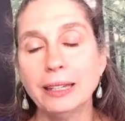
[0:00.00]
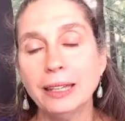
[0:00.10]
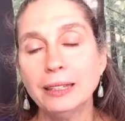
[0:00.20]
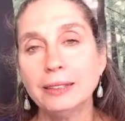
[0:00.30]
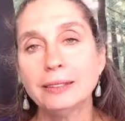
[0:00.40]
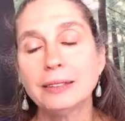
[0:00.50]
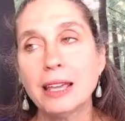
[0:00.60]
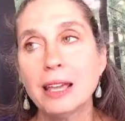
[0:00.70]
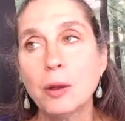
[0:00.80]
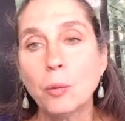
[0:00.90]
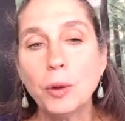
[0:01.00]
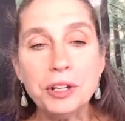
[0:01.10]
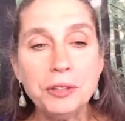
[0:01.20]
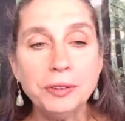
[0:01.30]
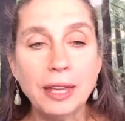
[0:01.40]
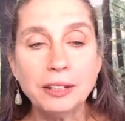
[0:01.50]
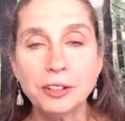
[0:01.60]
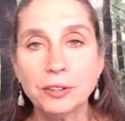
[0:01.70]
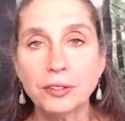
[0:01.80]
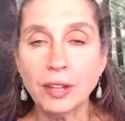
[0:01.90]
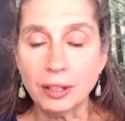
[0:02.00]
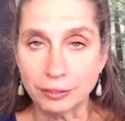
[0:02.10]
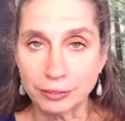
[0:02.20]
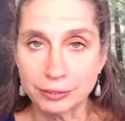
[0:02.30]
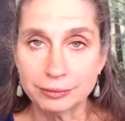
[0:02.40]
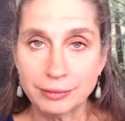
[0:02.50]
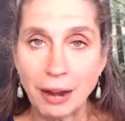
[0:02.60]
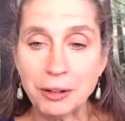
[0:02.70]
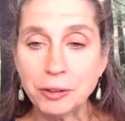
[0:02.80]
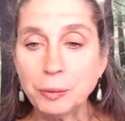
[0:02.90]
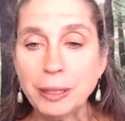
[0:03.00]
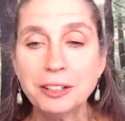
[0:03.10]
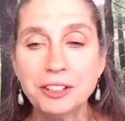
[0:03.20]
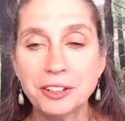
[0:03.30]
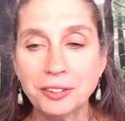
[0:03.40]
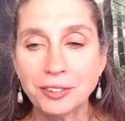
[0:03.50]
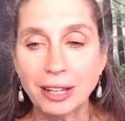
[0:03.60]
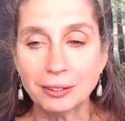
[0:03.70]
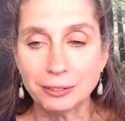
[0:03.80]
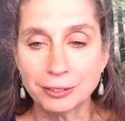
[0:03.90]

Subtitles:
is, what are you saying to yourself? How are you speaking to yourself?